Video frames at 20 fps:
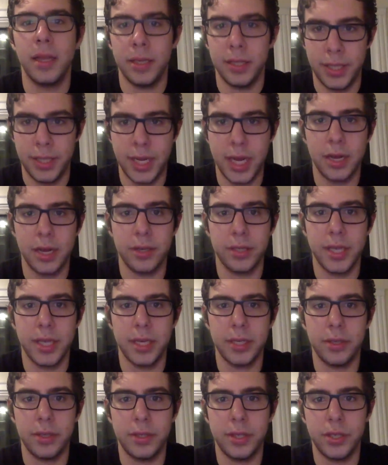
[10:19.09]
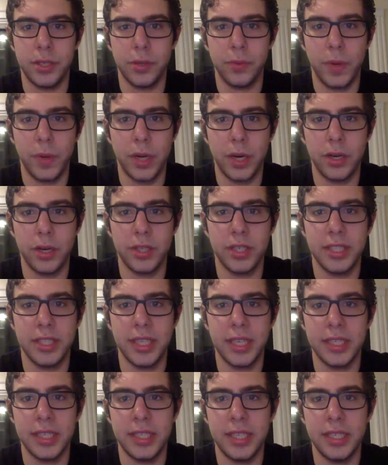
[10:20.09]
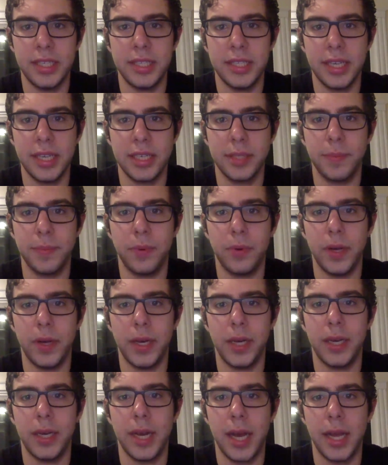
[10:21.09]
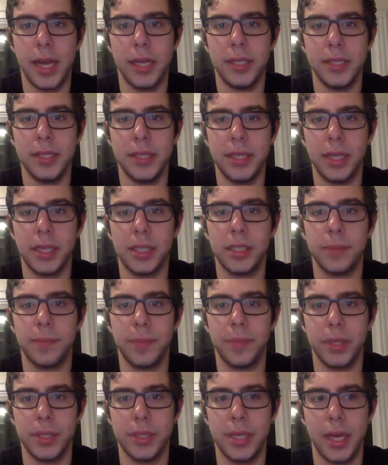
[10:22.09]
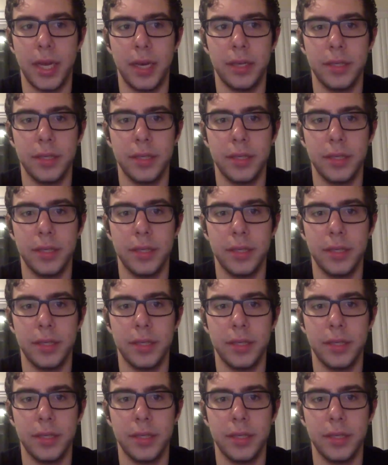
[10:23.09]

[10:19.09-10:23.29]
Thiago Santos is your winner, 66.96%.